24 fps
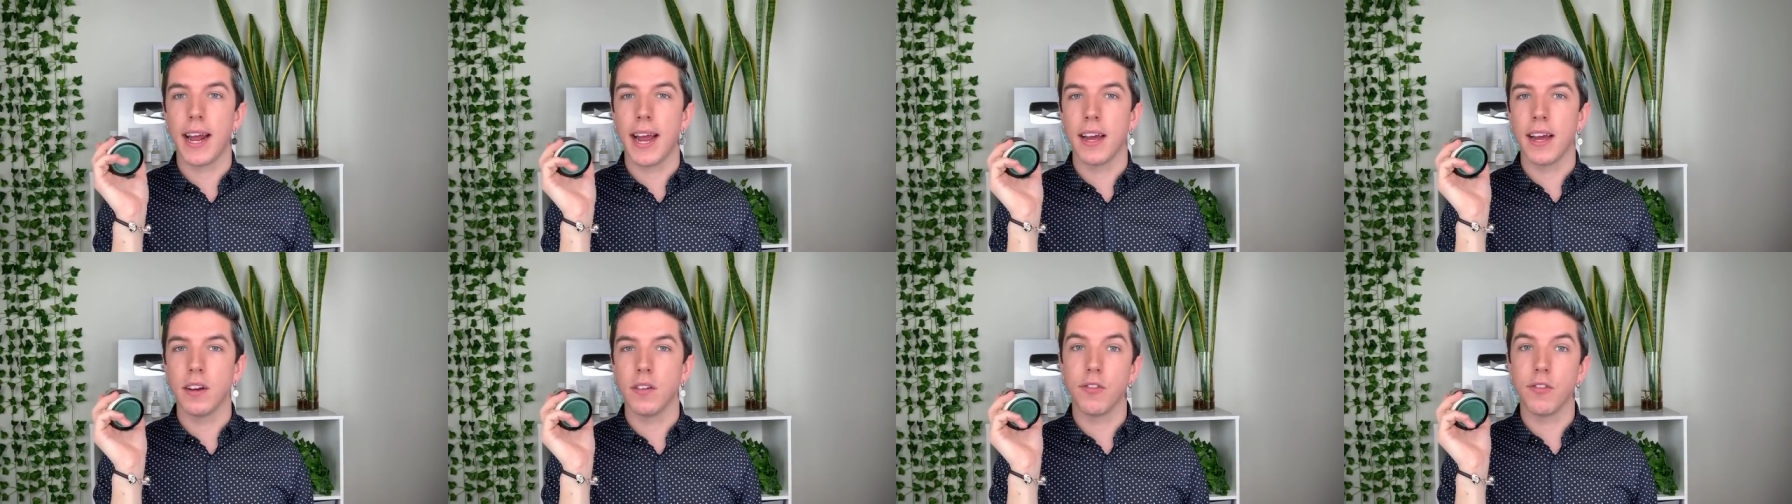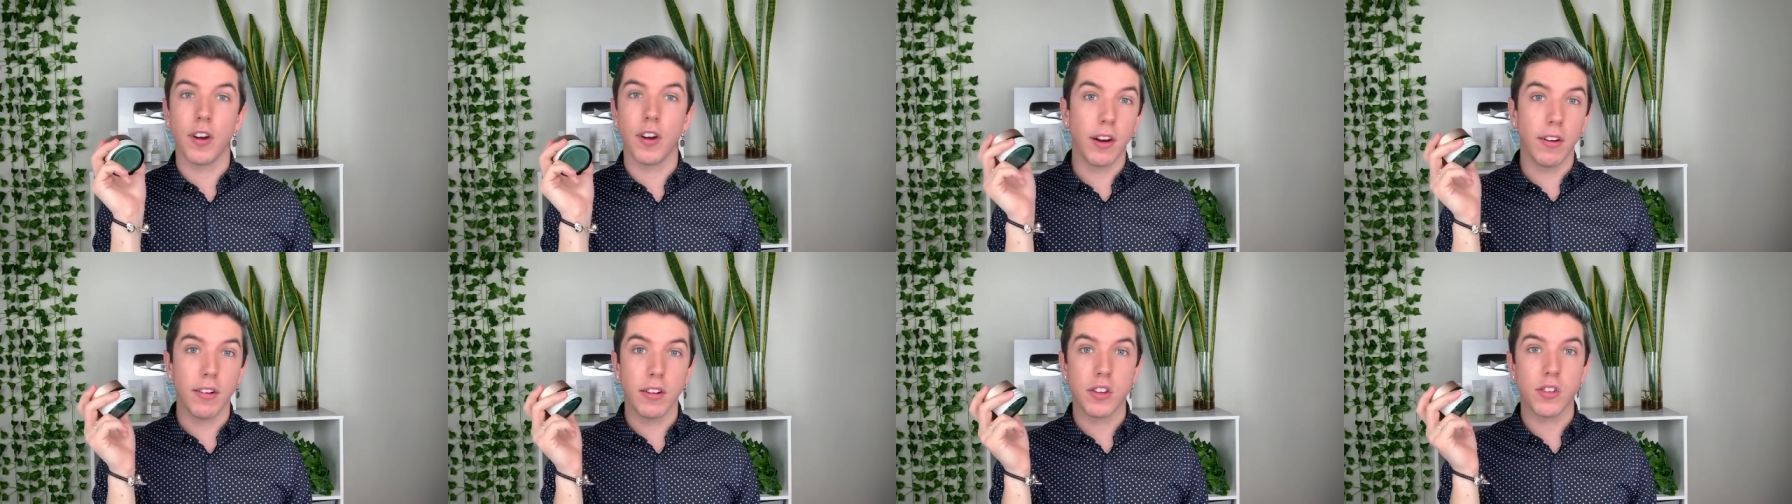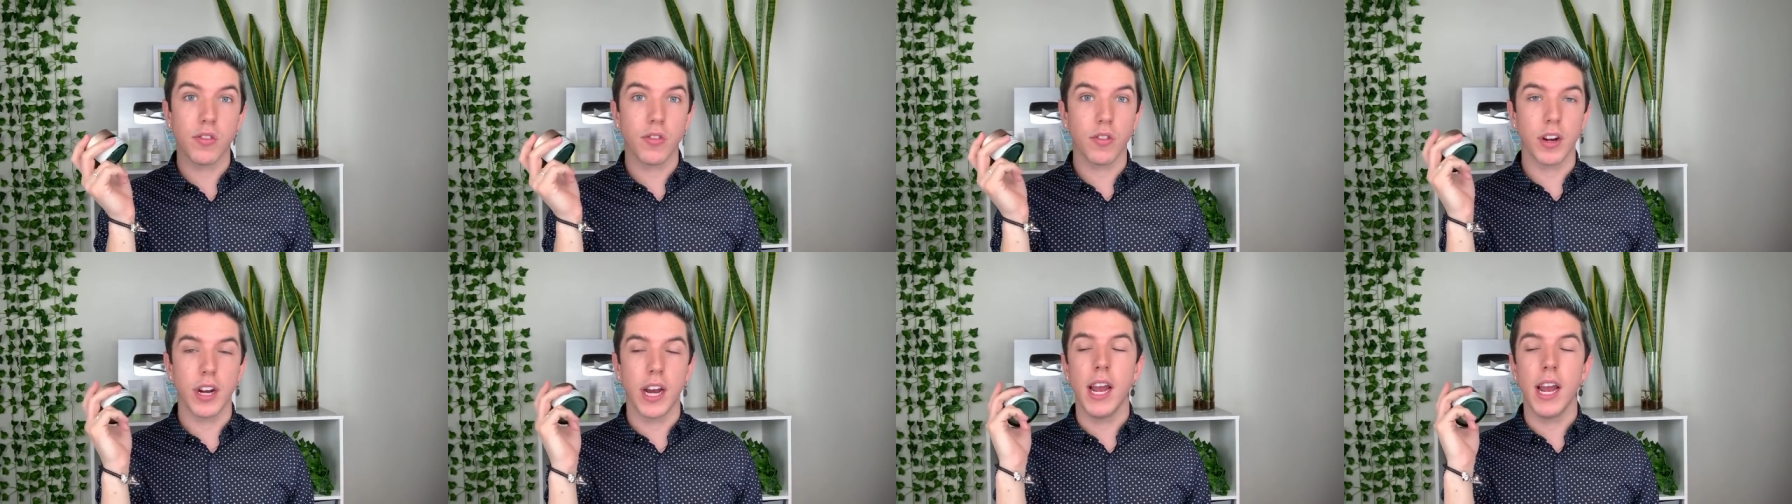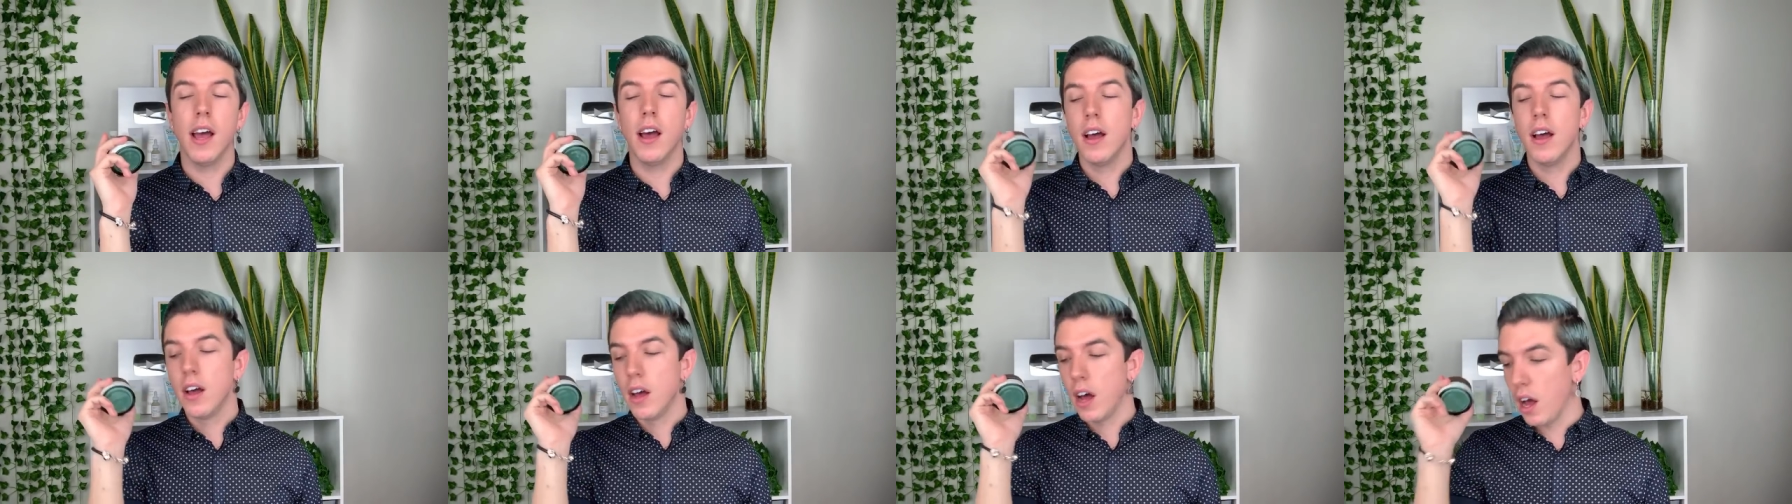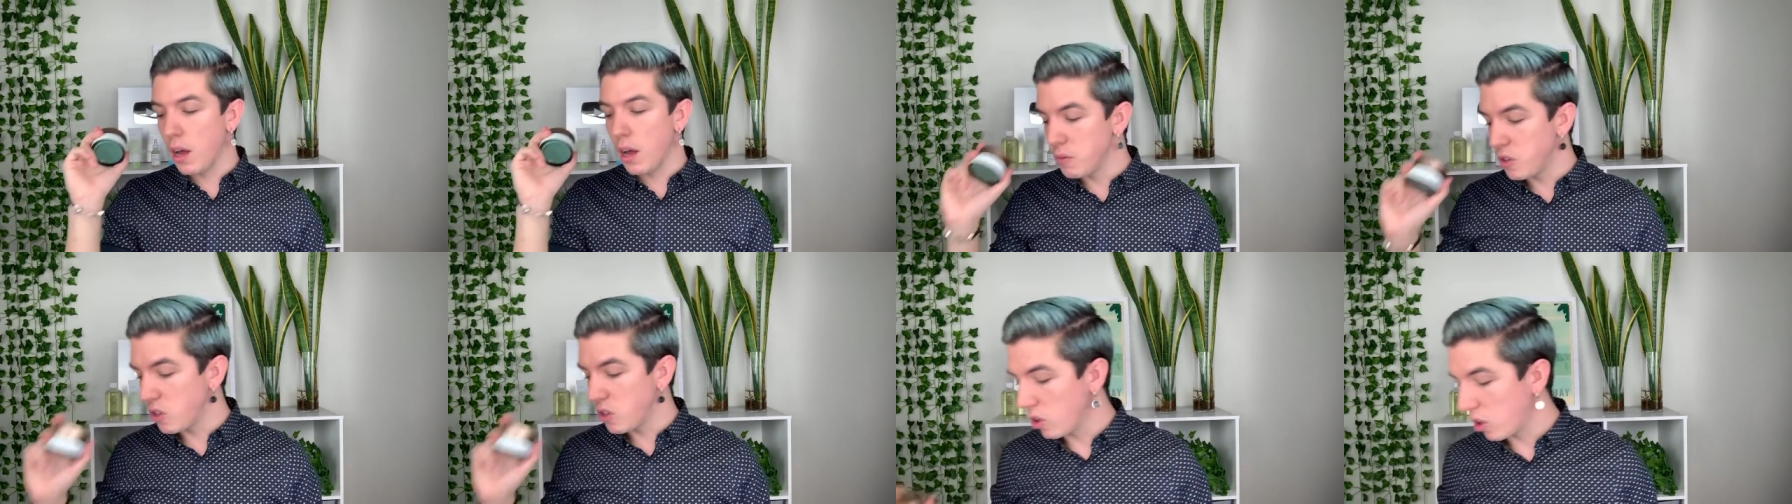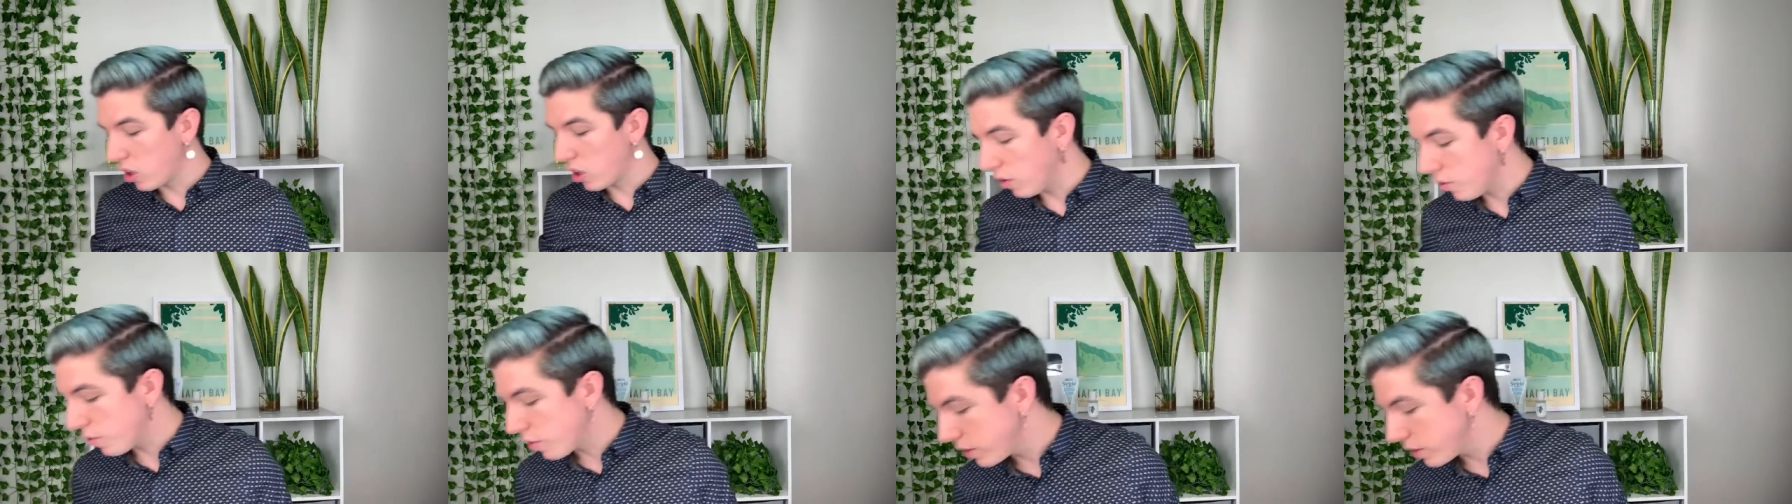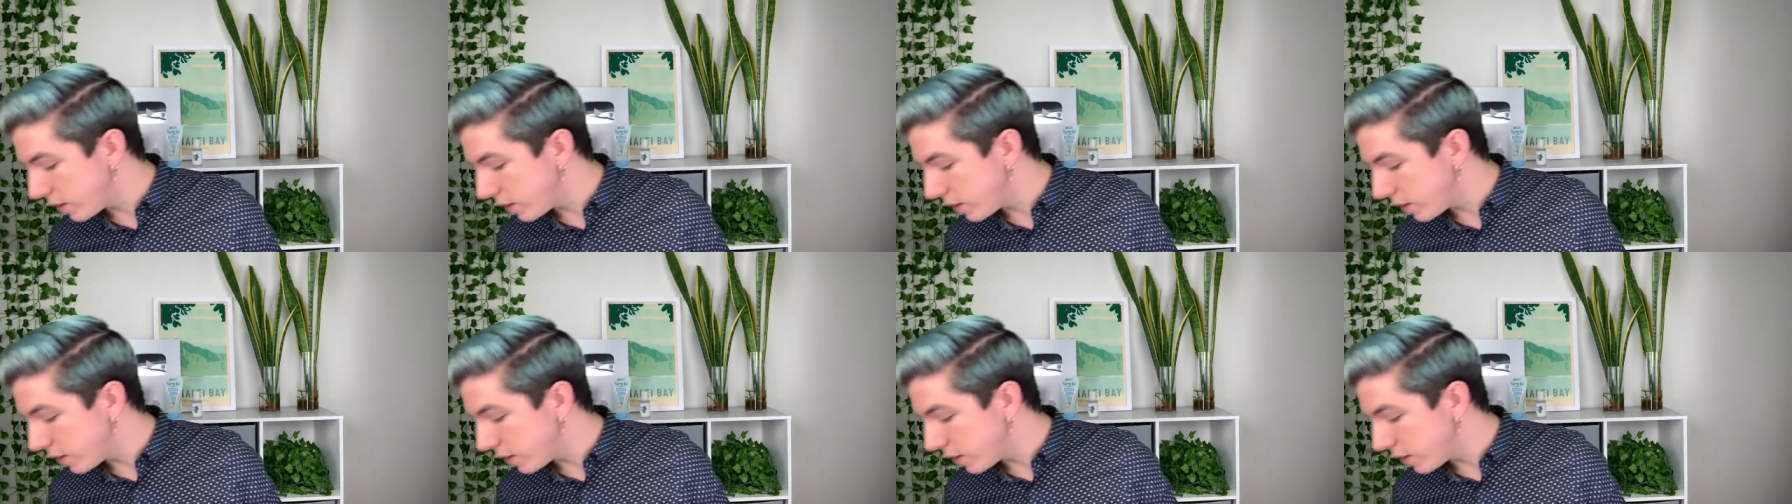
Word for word: and fragrance free. Um, so good for